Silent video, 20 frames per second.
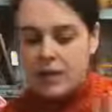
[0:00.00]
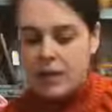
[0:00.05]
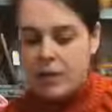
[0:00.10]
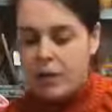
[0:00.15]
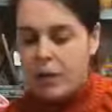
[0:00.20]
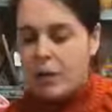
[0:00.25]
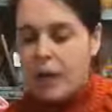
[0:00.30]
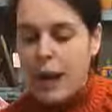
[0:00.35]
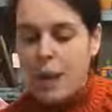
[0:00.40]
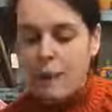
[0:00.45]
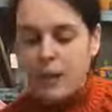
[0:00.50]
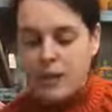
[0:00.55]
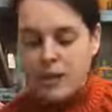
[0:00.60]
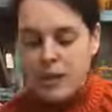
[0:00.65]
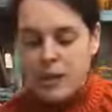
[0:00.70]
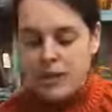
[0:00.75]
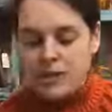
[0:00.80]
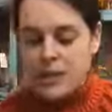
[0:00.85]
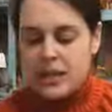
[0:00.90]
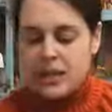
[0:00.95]
for a wrap on the
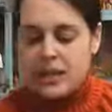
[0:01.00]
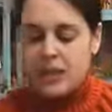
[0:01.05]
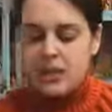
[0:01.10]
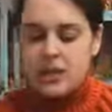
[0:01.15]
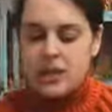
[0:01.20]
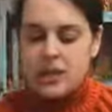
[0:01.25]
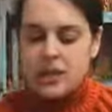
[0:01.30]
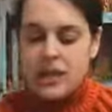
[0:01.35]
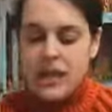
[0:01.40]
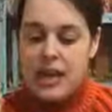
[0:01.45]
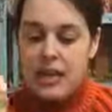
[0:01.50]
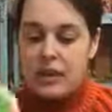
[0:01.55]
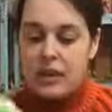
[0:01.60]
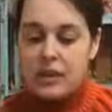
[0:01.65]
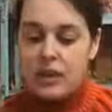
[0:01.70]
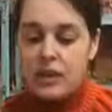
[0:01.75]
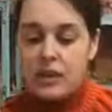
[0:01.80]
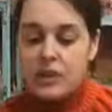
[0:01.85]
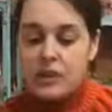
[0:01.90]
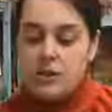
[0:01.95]
outside of that, you could either
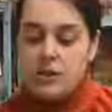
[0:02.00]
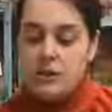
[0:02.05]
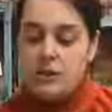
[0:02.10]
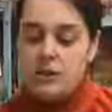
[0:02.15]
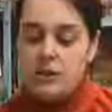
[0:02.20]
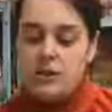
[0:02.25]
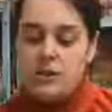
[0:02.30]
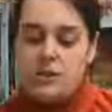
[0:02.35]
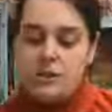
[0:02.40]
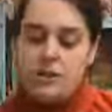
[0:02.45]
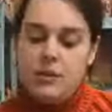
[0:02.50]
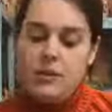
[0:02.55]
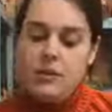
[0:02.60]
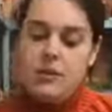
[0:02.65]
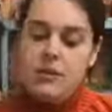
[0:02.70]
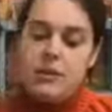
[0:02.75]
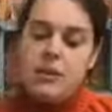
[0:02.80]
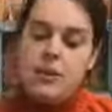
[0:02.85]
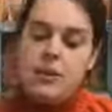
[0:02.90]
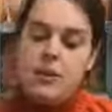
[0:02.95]
use
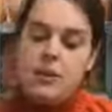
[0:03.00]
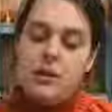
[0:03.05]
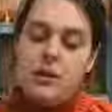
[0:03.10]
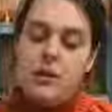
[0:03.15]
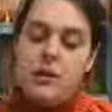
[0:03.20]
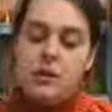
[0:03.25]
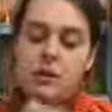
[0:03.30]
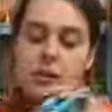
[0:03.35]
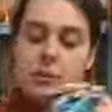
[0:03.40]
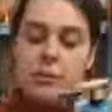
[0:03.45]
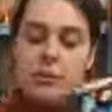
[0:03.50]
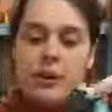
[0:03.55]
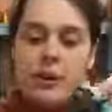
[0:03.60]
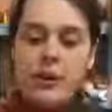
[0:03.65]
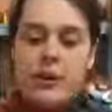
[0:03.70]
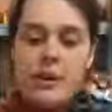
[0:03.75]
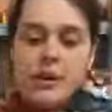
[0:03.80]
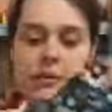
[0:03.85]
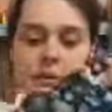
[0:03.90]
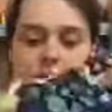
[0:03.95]
the
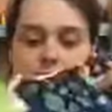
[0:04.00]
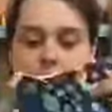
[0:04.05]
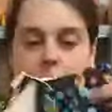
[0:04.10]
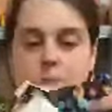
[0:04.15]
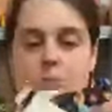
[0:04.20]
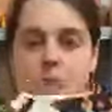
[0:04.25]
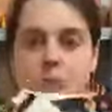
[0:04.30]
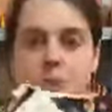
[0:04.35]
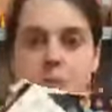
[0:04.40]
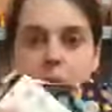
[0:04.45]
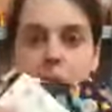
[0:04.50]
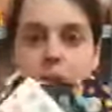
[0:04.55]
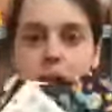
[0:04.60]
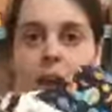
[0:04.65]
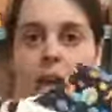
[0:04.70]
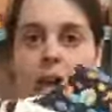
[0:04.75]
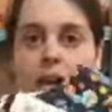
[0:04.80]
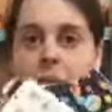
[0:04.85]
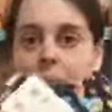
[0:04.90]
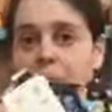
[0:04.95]
capri, same as we showed
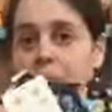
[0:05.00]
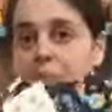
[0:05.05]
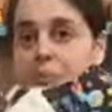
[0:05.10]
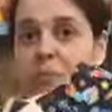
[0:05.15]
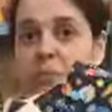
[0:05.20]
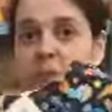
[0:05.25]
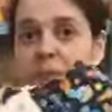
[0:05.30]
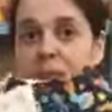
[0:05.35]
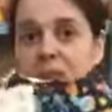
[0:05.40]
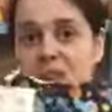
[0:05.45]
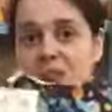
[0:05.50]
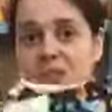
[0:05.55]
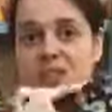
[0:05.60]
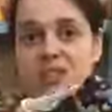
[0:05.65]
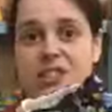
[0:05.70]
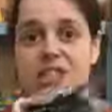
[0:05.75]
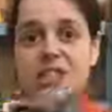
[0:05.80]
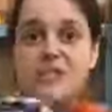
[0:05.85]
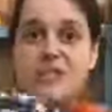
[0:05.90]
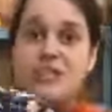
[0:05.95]
earlier,
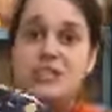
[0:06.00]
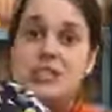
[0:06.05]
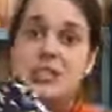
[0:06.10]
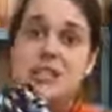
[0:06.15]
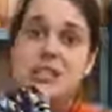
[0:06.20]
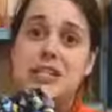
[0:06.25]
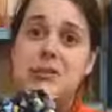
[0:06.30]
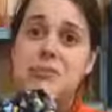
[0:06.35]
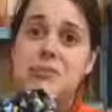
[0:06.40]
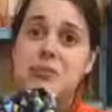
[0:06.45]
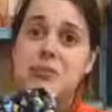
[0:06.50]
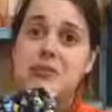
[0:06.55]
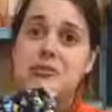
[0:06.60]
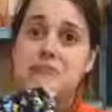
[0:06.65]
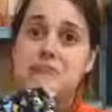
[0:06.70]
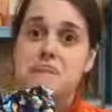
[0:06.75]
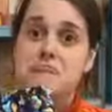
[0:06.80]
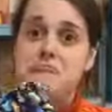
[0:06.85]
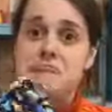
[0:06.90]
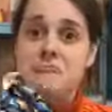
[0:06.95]
just a different snazzy print.
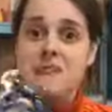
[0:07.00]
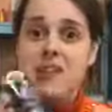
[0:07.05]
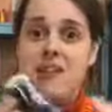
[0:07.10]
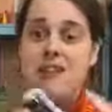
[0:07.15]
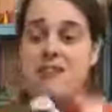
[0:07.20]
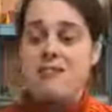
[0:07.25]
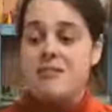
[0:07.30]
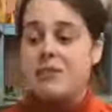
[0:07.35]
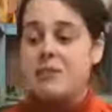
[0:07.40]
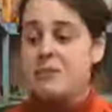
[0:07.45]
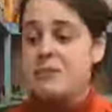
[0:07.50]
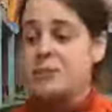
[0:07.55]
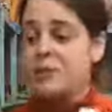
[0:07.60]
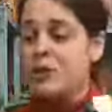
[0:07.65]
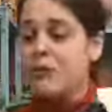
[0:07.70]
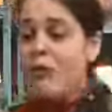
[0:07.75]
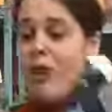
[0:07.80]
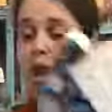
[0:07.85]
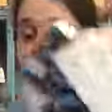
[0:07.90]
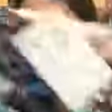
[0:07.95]
This one's
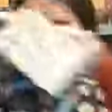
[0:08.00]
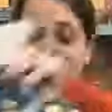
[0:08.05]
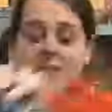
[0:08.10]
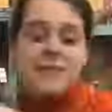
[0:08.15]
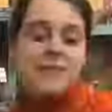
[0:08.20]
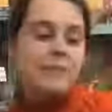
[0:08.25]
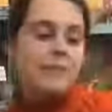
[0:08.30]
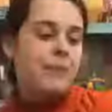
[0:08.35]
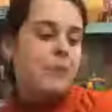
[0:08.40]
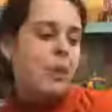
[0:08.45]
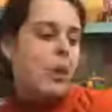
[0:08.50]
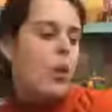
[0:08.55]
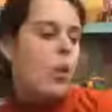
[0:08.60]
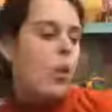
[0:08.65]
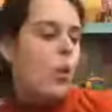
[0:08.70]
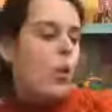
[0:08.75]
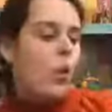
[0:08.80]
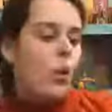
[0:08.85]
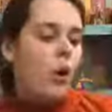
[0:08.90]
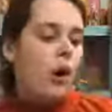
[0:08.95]
got rockets.
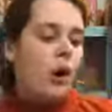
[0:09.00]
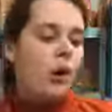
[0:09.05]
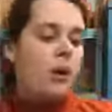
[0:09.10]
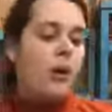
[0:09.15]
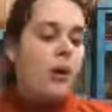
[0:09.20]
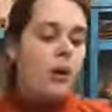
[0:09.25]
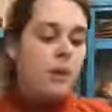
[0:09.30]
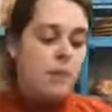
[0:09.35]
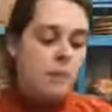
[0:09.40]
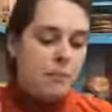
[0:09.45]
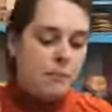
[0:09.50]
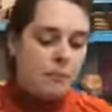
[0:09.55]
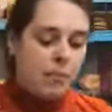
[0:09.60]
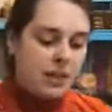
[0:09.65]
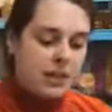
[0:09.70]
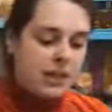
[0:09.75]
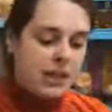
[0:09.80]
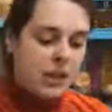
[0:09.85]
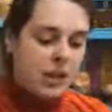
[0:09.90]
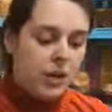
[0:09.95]
Or
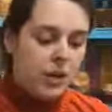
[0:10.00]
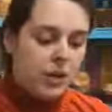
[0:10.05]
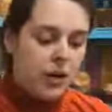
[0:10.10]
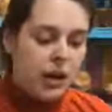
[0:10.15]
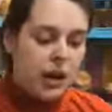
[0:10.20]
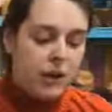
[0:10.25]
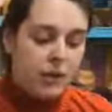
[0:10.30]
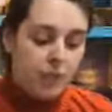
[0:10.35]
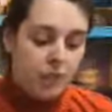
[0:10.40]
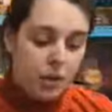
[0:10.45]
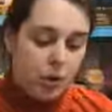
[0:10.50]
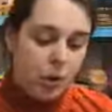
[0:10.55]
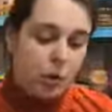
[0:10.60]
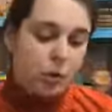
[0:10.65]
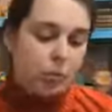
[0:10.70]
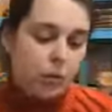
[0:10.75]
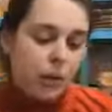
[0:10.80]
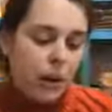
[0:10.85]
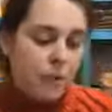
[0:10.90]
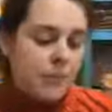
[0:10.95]
Petit Lulu have their
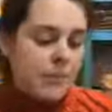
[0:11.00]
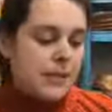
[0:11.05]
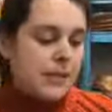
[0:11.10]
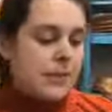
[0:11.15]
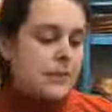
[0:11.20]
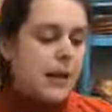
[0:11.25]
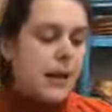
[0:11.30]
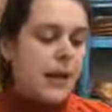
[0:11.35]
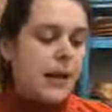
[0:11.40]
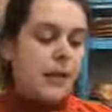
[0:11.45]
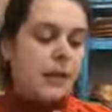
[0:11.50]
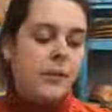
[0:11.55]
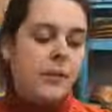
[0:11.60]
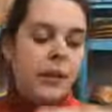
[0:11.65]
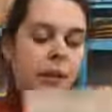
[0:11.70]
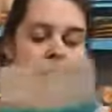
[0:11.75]
own wraps as well,